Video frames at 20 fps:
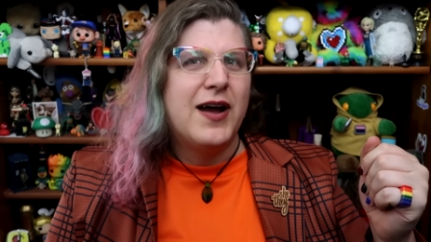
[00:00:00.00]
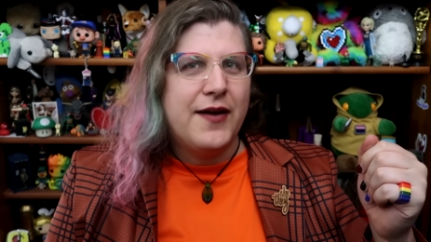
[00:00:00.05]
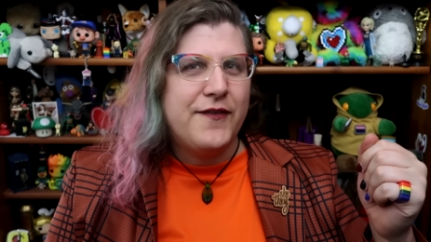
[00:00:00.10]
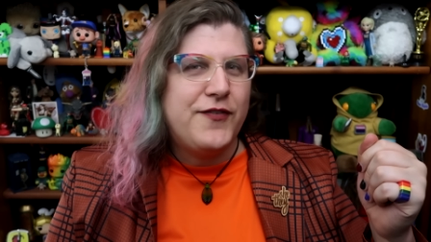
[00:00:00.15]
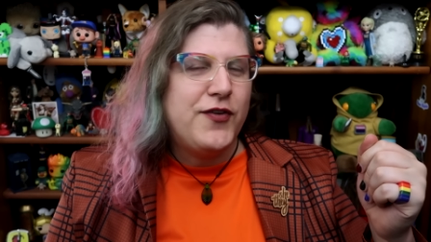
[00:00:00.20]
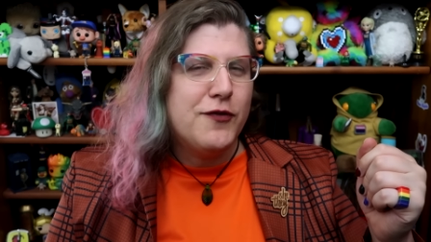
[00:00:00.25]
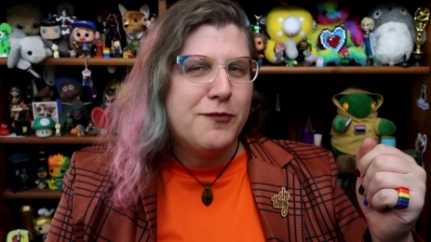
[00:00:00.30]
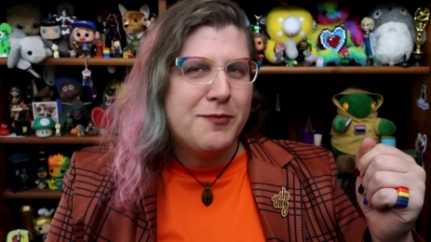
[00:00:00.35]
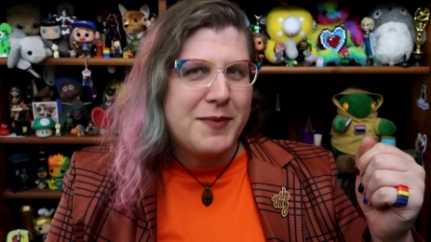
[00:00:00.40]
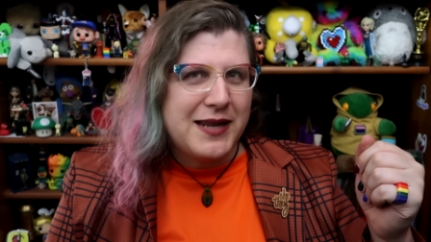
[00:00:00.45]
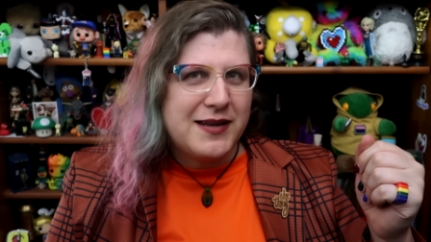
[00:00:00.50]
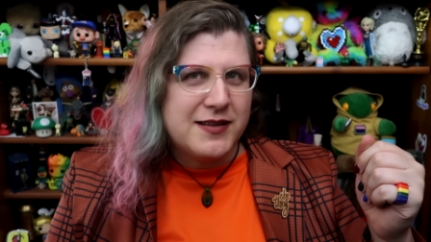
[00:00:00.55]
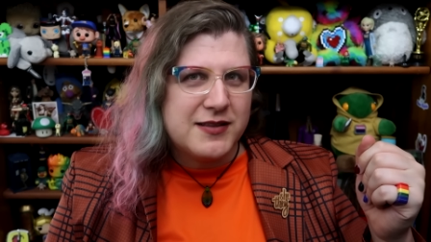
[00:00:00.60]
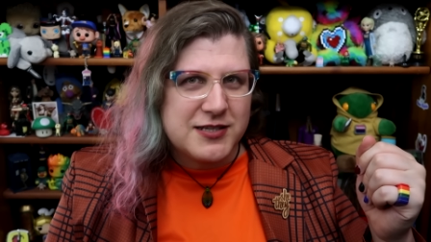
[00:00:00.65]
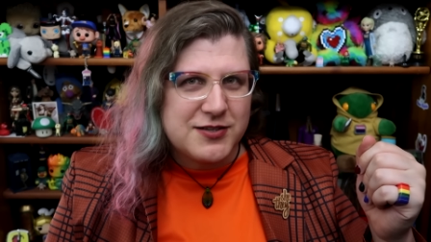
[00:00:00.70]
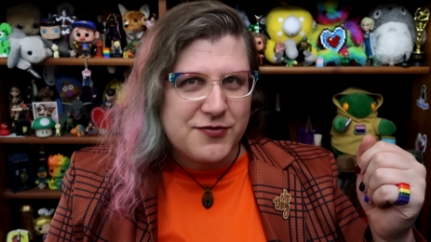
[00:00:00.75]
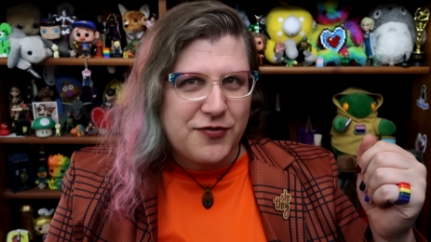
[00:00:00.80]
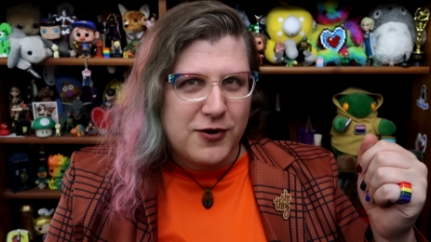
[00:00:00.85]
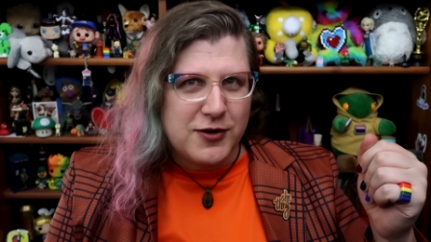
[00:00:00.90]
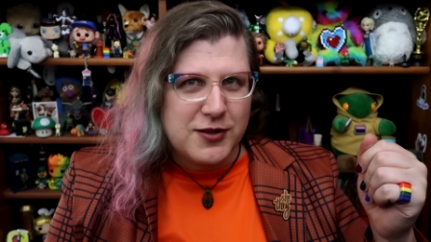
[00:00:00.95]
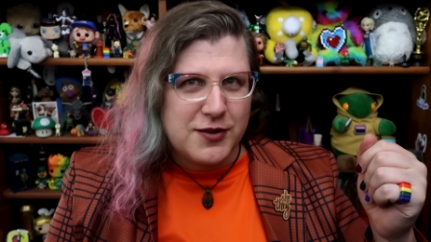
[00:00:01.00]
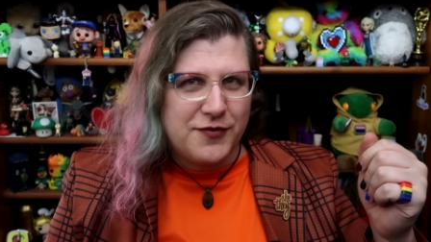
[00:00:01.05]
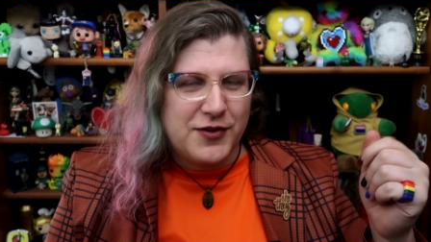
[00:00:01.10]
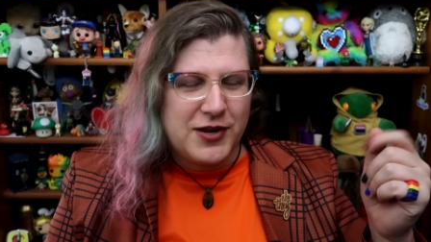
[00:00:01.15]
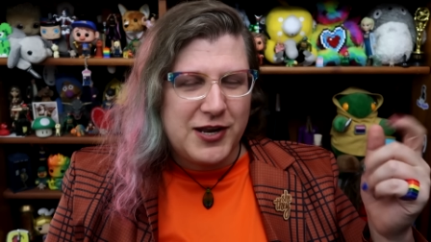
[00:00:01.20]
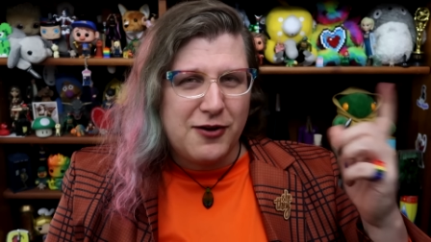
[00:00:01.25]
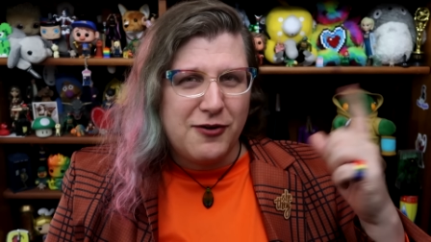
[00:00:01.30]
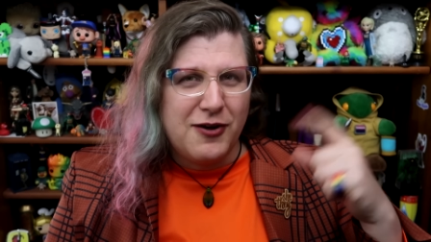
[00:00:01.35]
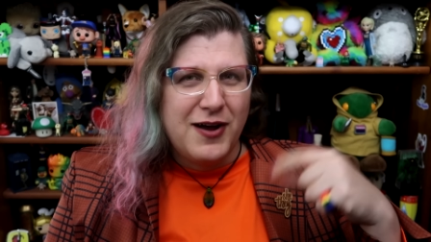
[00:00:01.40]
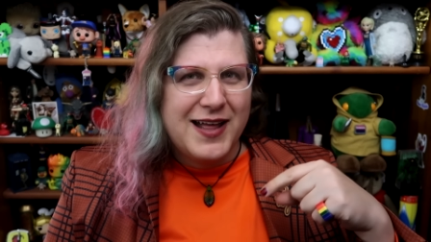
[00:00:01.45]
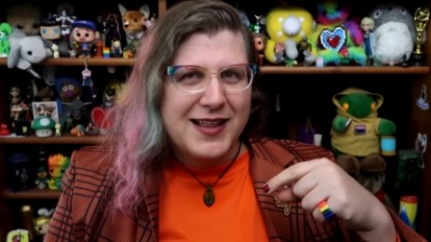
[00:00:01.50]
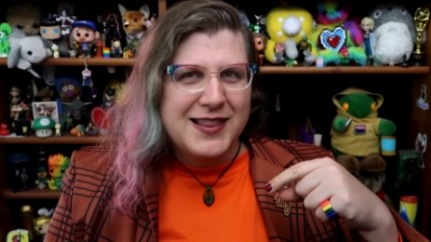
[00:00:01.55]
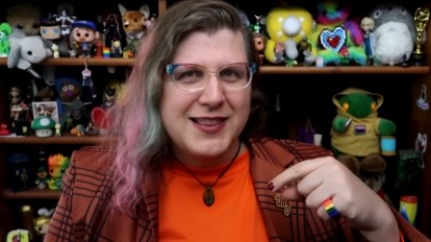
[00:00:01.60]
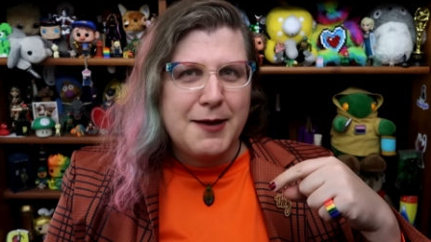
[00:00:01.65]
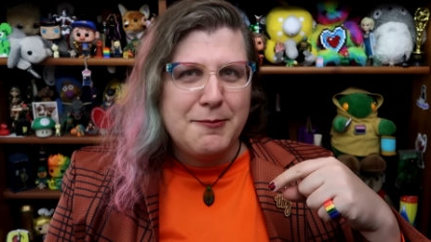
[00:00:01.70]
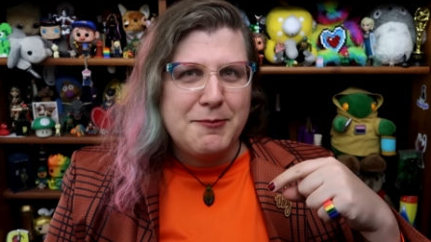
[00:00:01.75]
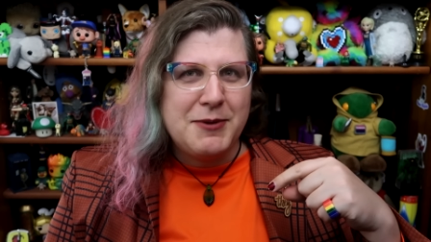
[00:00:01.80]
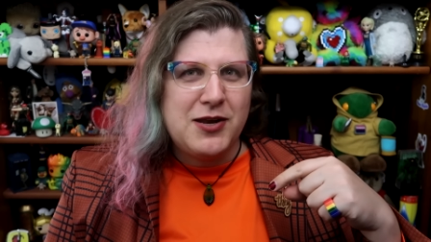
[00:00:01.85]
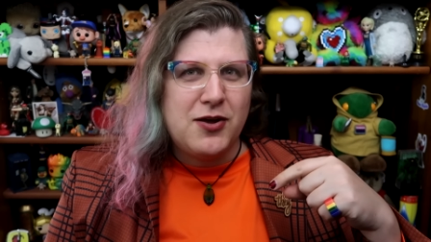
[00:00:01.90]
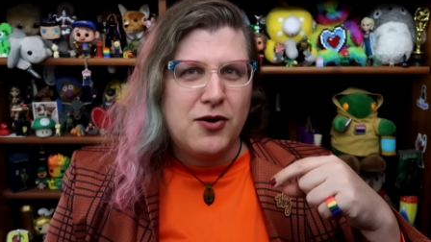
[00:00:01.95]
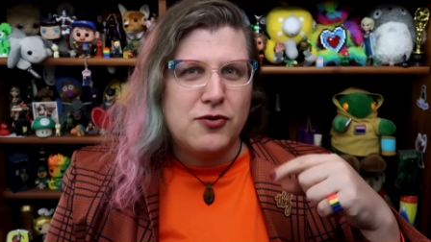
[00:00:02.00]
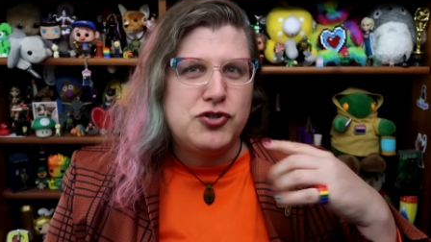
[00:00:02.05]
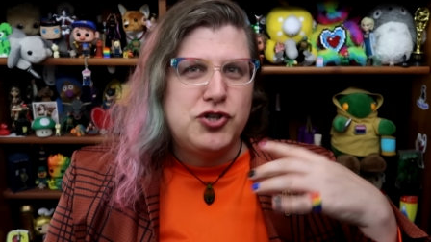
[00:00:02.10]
If you've made it this far in the video, let me know.